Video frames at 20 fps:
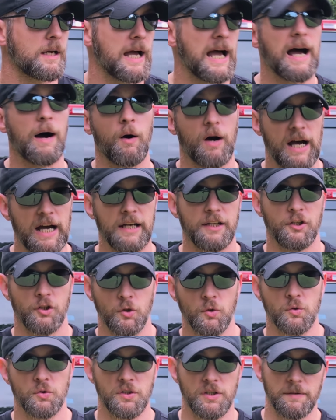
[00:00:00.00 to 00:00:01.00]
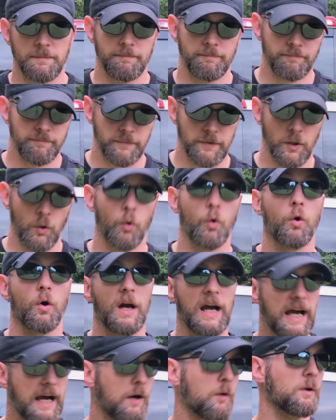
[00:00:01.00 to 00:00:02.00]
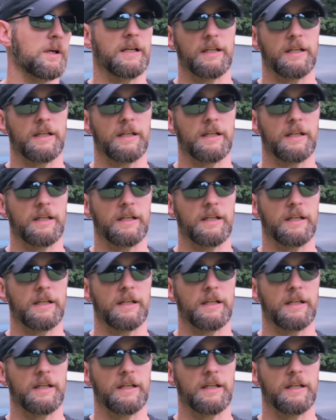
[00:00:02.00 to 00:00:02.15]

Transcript: how I use it, or how